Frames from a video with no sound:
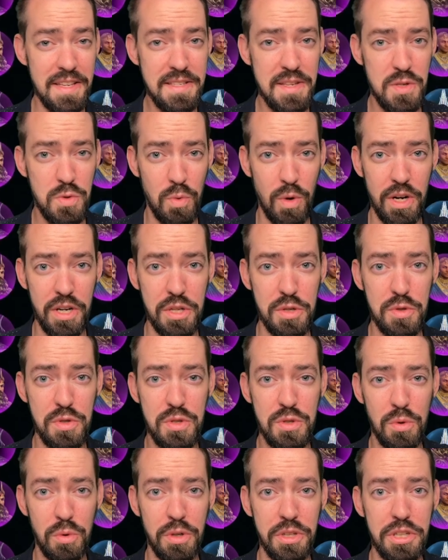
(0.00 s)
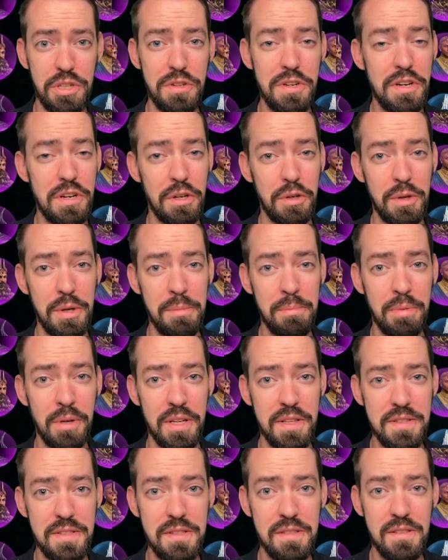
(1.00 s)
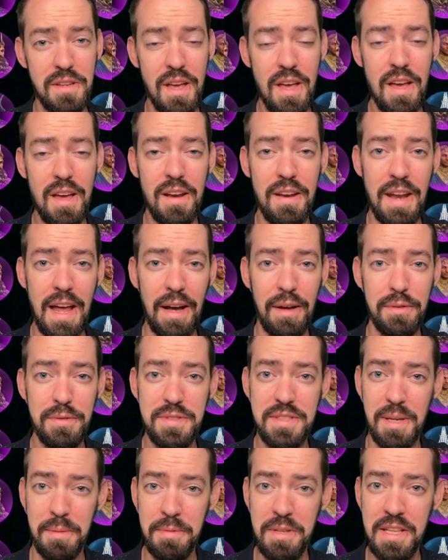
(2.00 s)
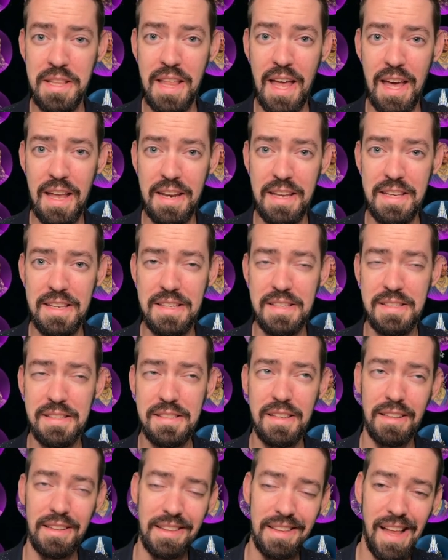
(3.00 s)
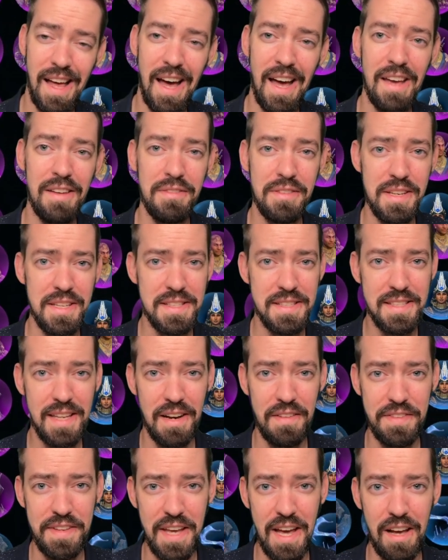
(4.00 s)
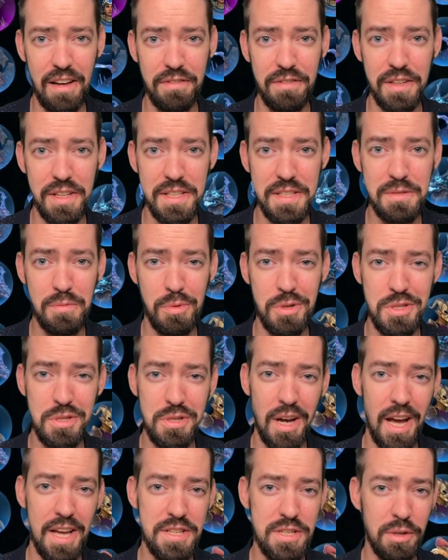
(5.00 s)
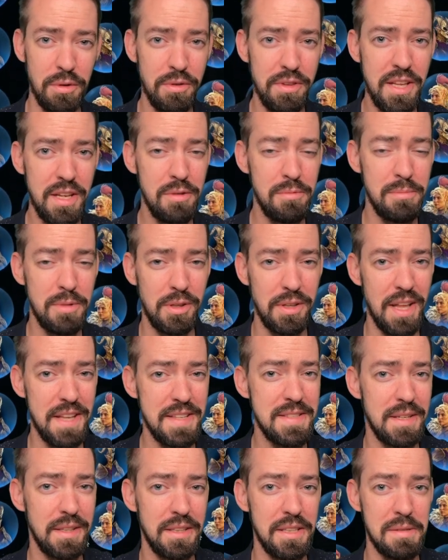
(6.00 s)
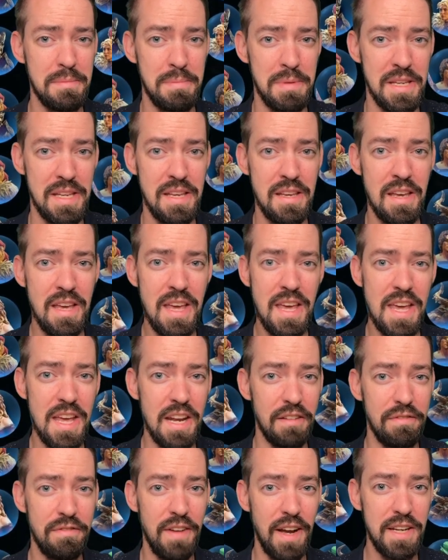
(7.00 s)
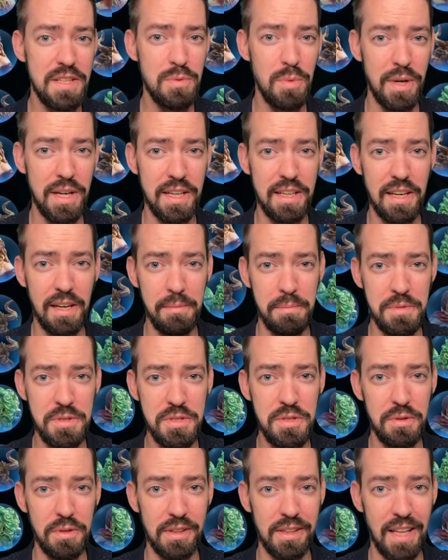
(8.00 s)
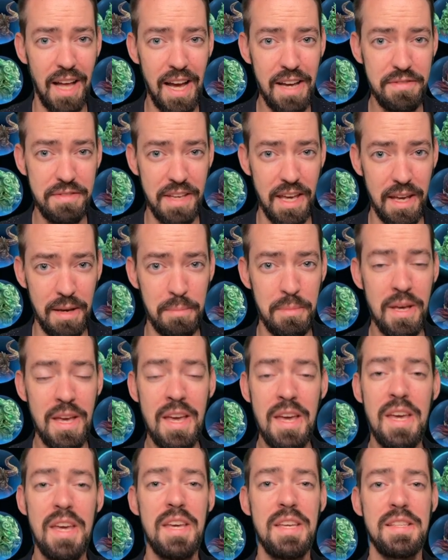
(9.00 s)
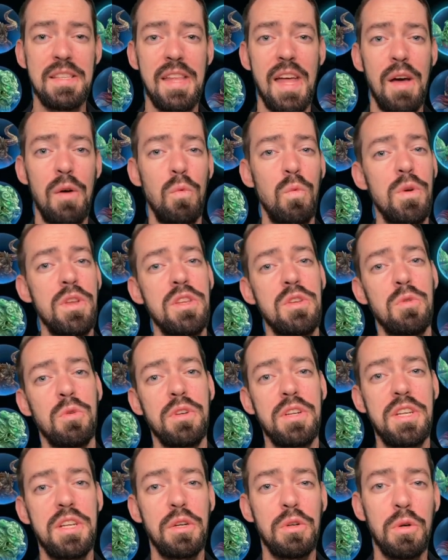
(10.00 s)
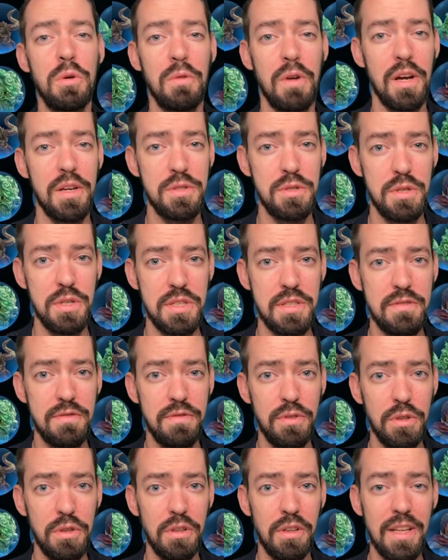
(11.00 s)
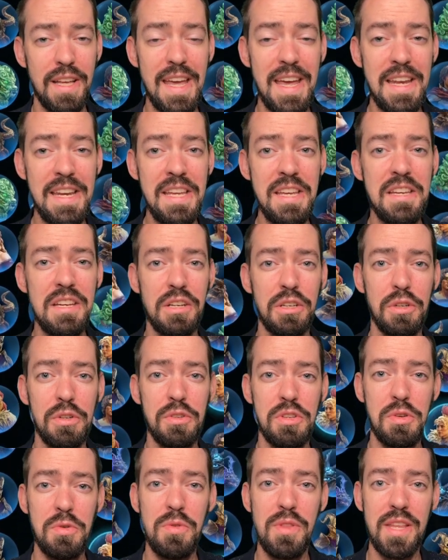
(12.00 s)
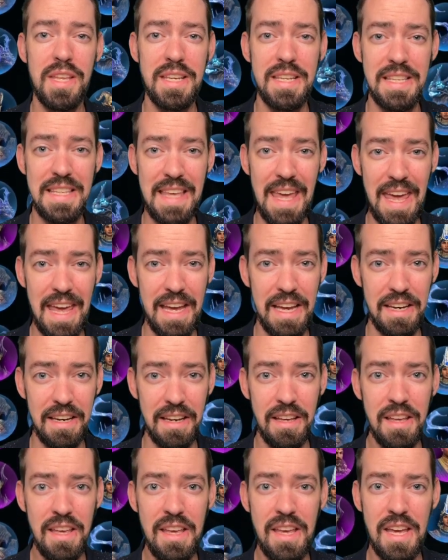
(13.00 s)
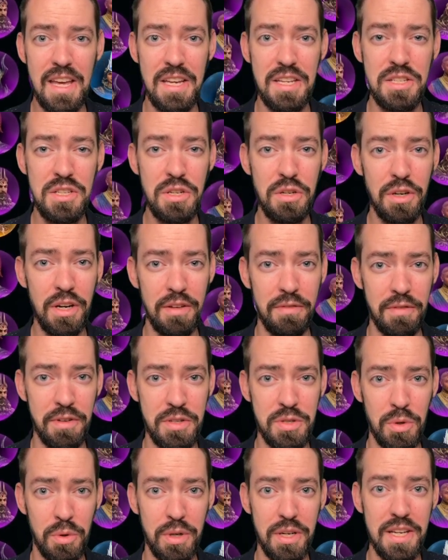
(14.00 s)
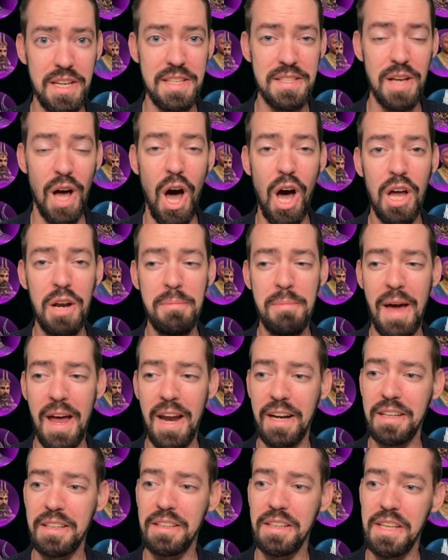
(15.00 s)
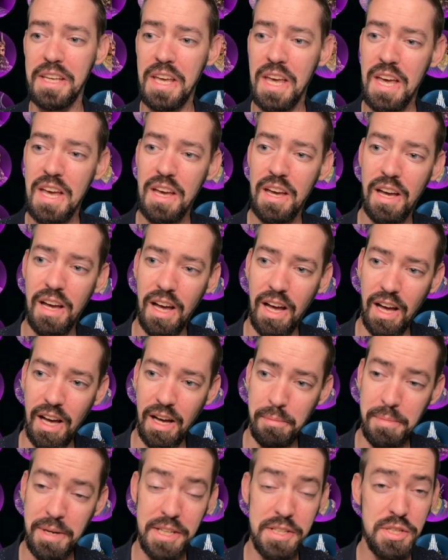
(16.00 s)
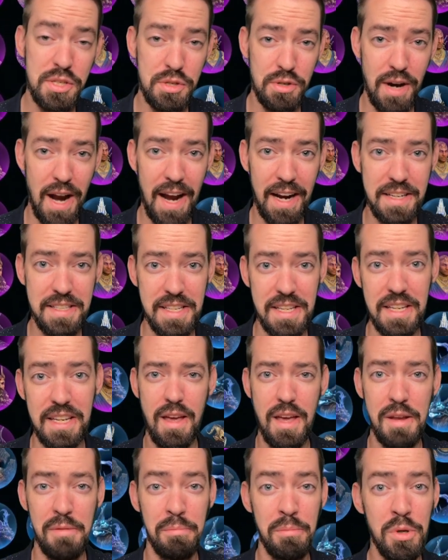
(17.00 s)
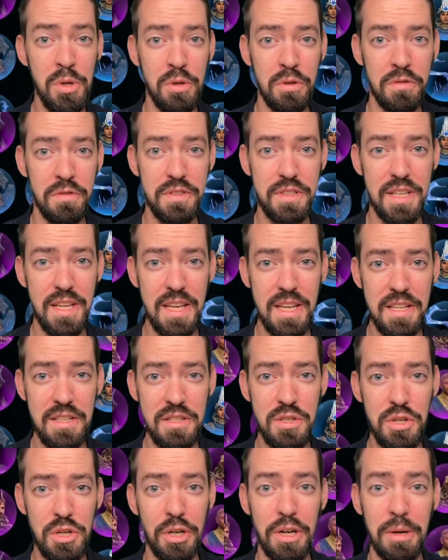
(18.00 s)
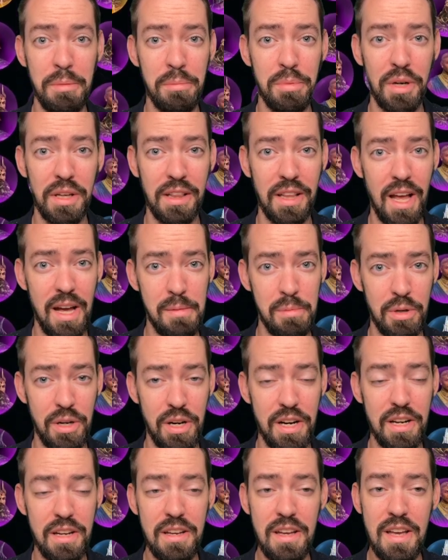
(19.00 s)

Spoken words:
is where you store your hero imprints. Now, something that is live inside of the alphas, which I don't think will necessarily be in effect when it comes to the live game, is that when your hero roster is full, any hero you then gain into your inventory is automatically extracted and moved into your imprint library.